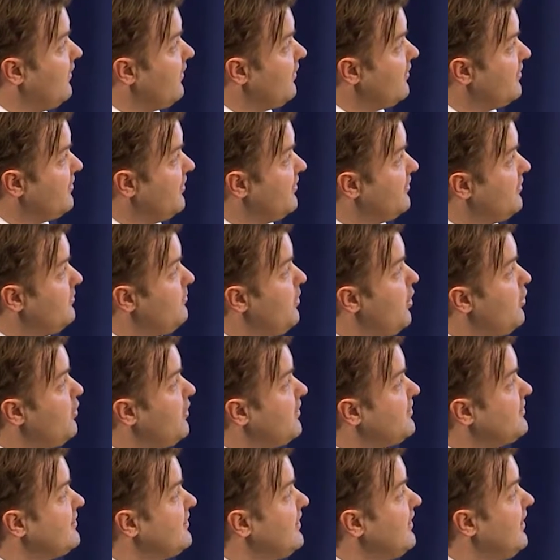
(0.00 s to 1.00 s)

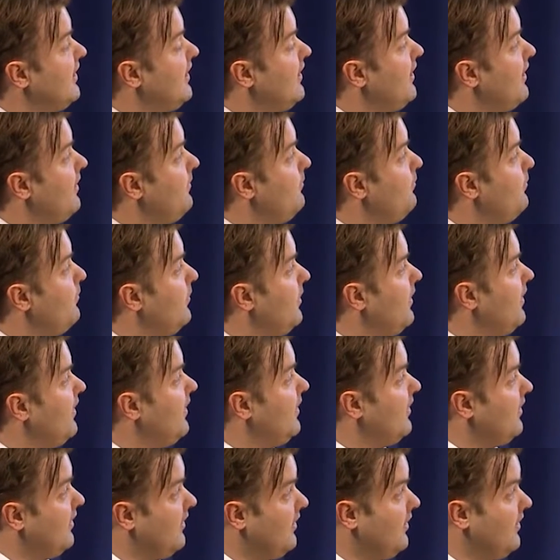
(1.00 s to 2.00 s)
Xanthomonas
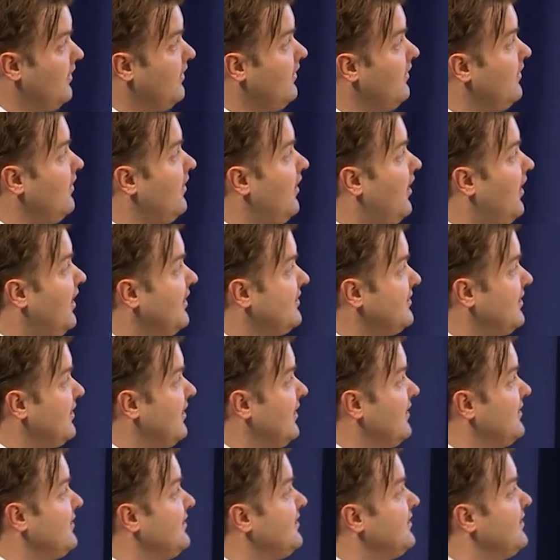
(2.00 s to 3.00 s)

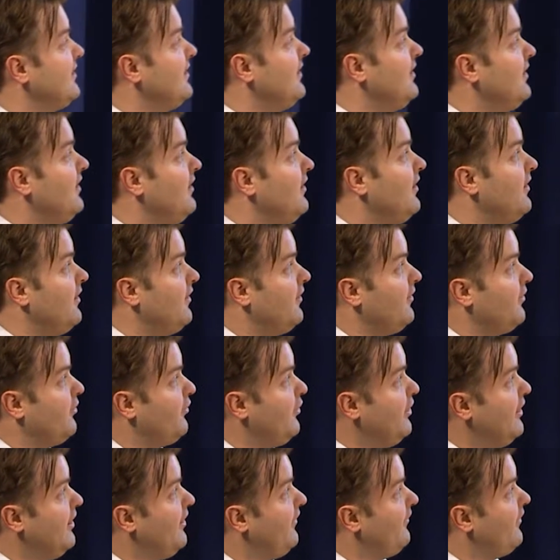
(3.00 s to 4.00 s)
isolates,
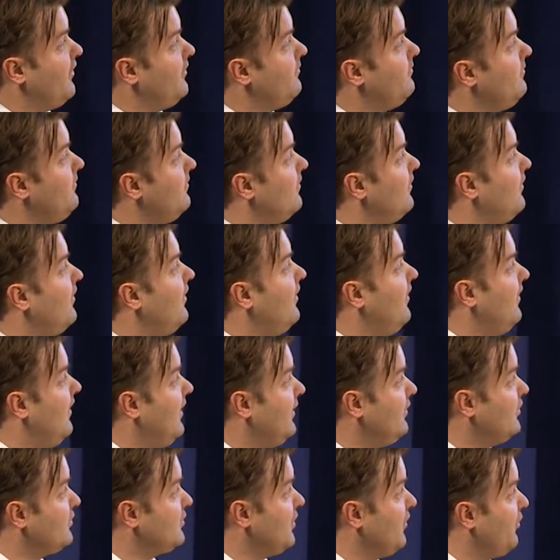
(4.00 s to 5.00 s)
three of them,
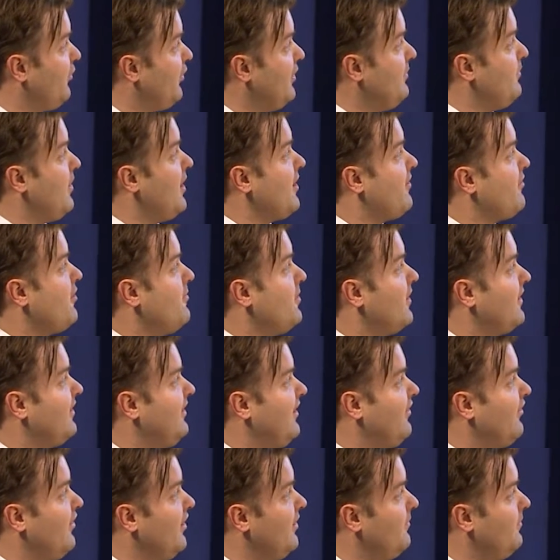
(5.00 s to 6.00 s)
and also three
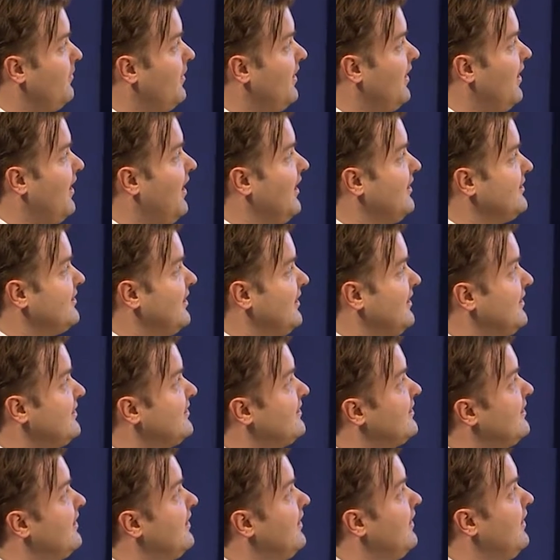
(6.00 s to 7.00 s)
Microbacterium
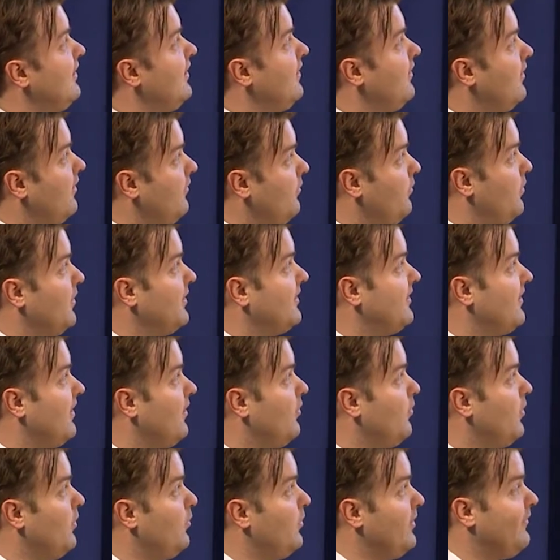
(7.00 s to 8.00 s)
isolates. But
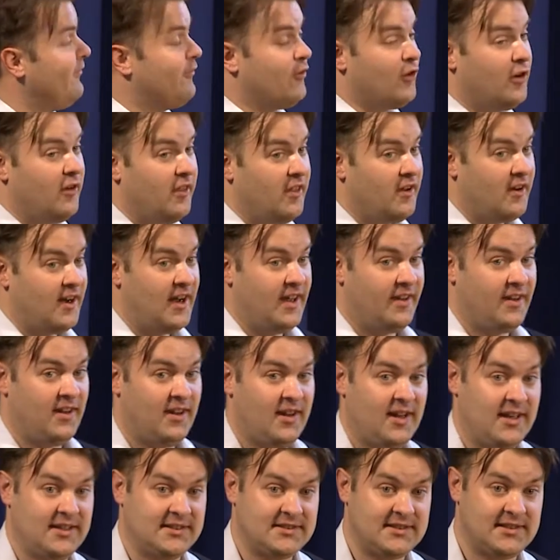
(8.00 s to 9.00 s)
when we further
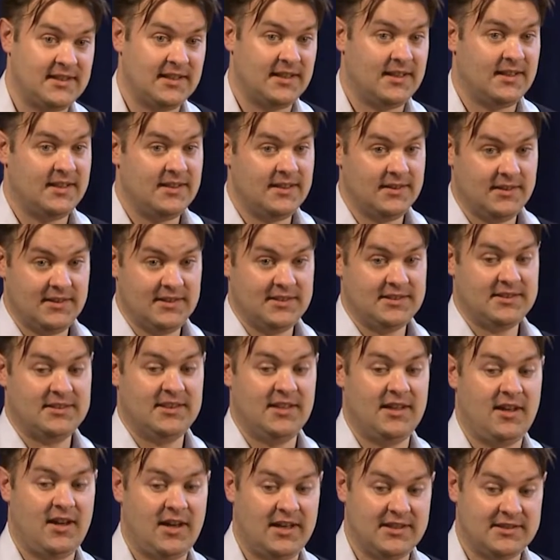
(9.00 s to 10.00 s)
analyzed these
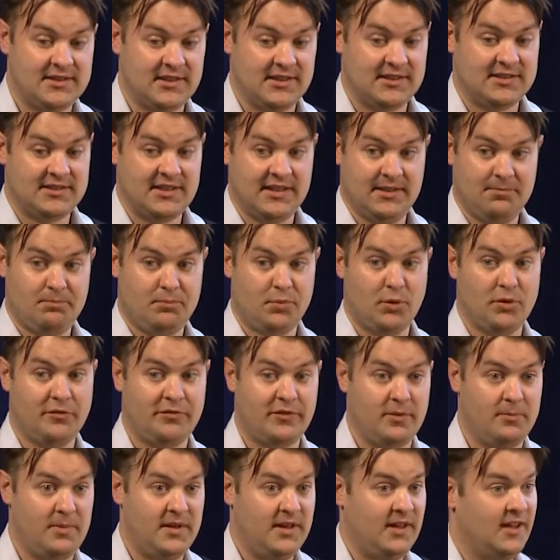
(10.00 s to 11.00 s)
isolates, they proved
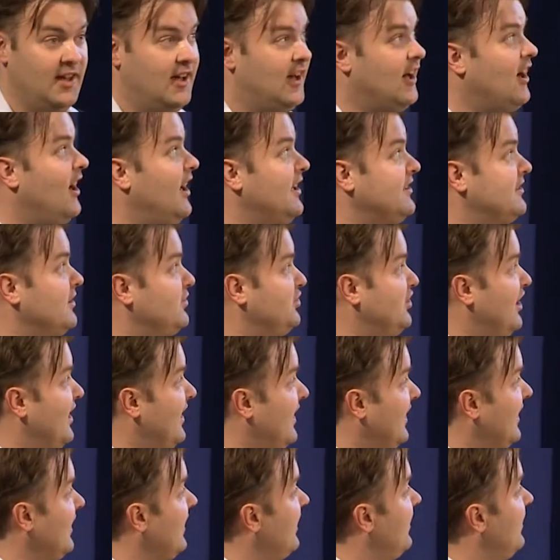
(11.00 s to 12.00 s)
to be
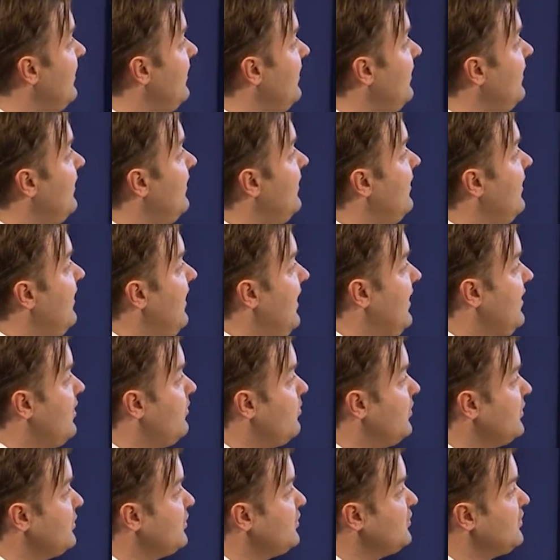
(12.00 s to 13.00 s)
isogenic. And there
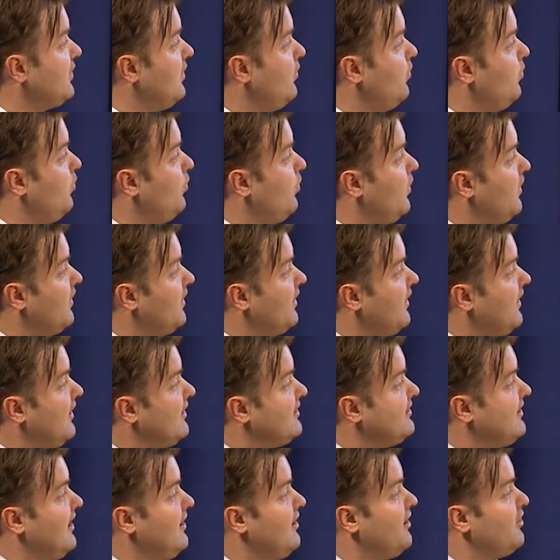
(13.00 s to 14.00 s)
was also one
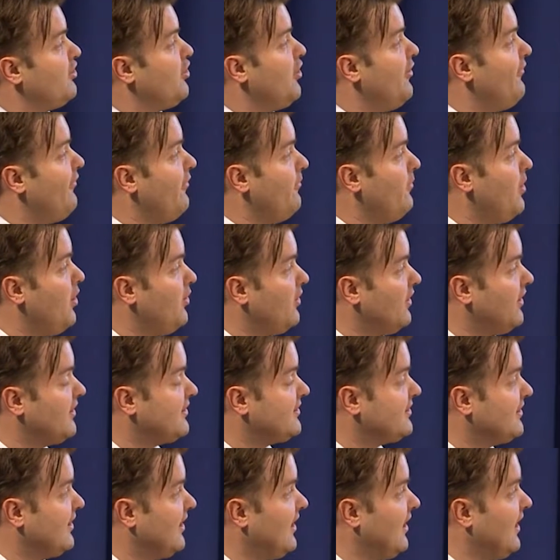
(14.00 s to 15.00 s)

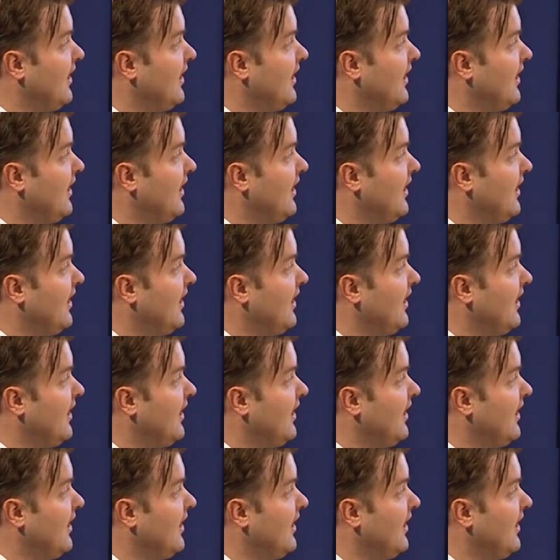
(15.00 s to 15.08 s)
Stenotrophomonas